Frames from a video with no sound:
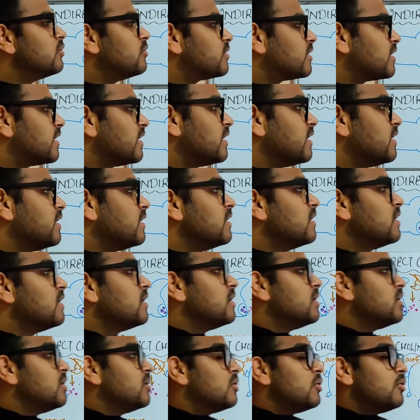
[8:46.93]
Okay,
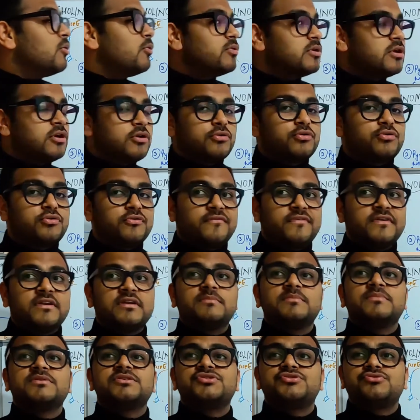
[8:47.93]
oral route of
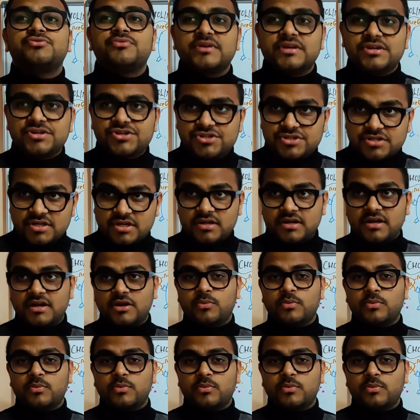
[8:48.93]
administration,